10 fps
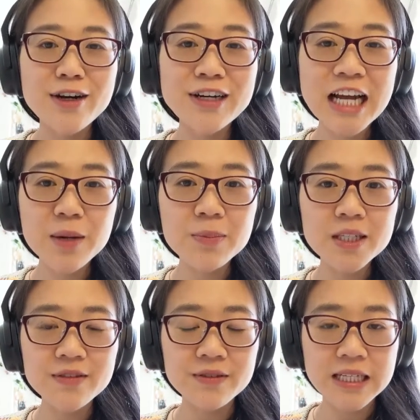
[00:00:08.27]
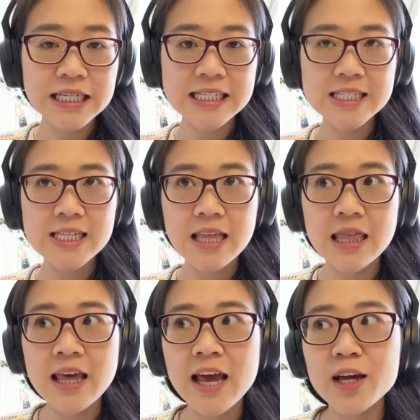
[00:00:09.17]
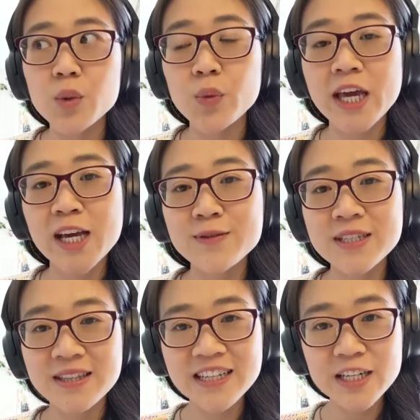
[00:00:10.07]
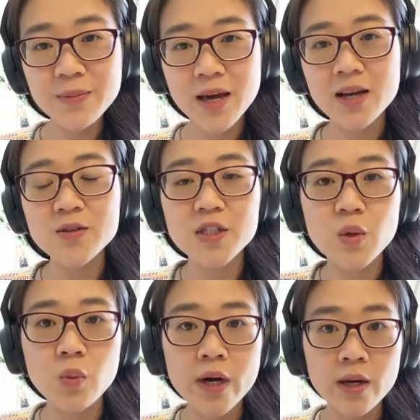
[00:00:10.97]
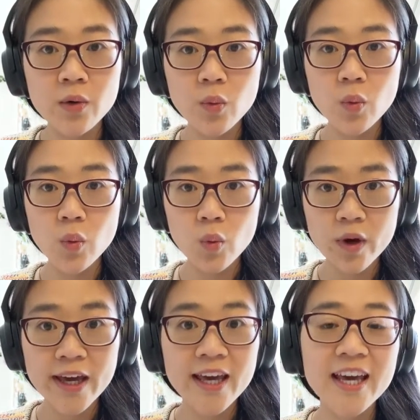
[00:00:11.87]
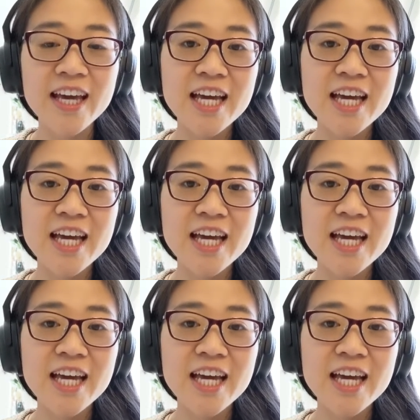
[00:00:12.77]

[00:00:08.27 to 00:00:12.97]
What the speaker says: are a couple of things that we have to think about when we're